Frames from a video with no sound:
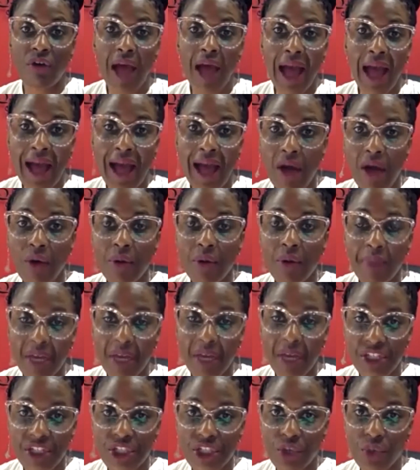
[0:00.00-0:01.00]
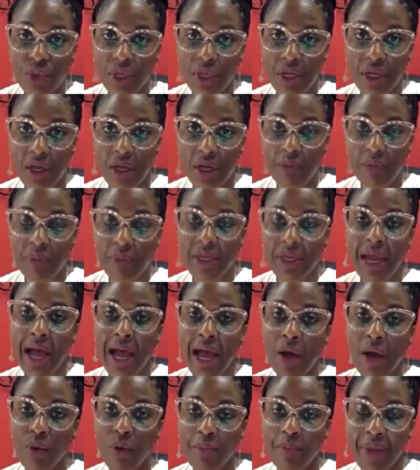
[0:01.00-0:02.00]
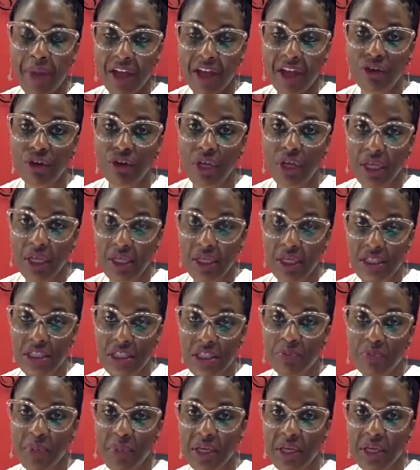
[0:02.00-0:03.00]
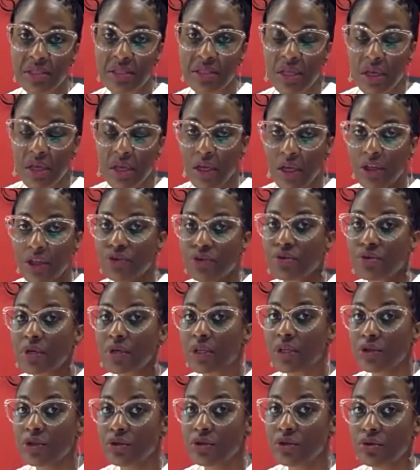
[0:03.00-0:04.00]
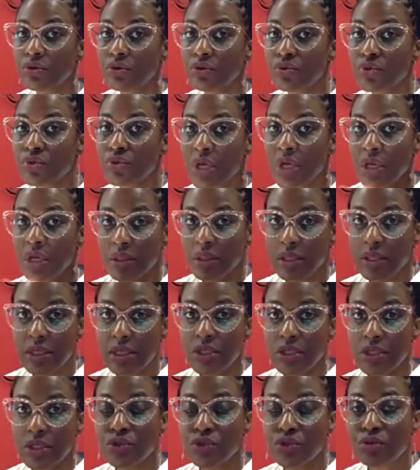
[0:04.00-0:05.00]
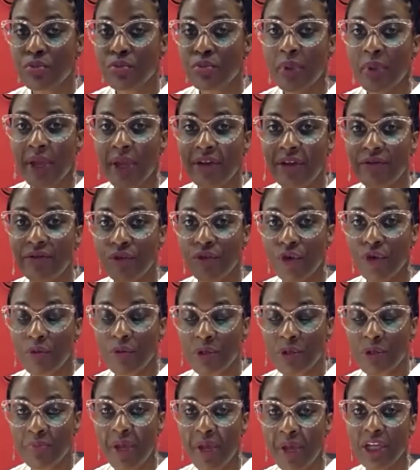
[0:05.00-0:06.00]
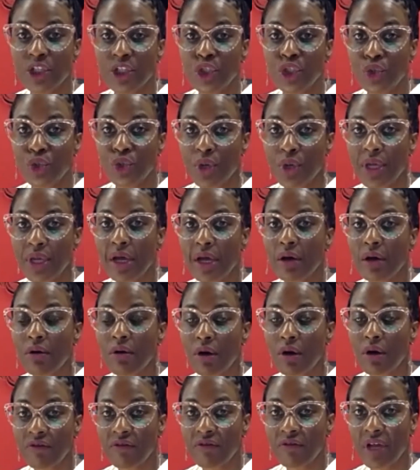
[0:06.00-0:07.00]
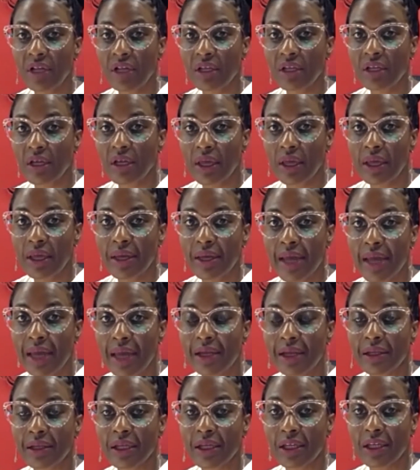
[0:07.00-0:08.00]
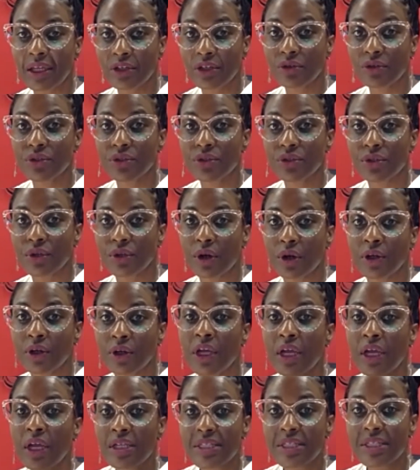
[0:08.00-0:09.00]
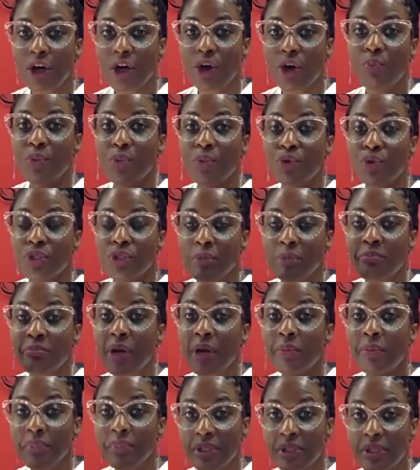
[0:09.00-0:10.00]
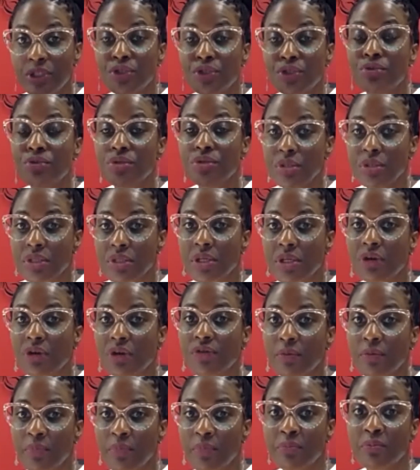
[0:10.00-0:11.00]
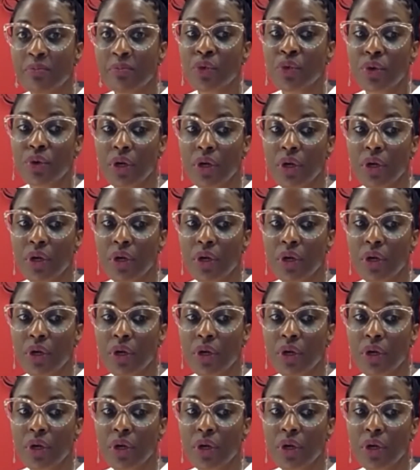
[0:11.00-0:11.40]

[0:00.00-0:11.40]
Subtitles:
how am I showing up and how am I creating space? And you can use these two platforms by Joyelle Arvella and Natalie Gilliard to help you to bump into yourself a bit more.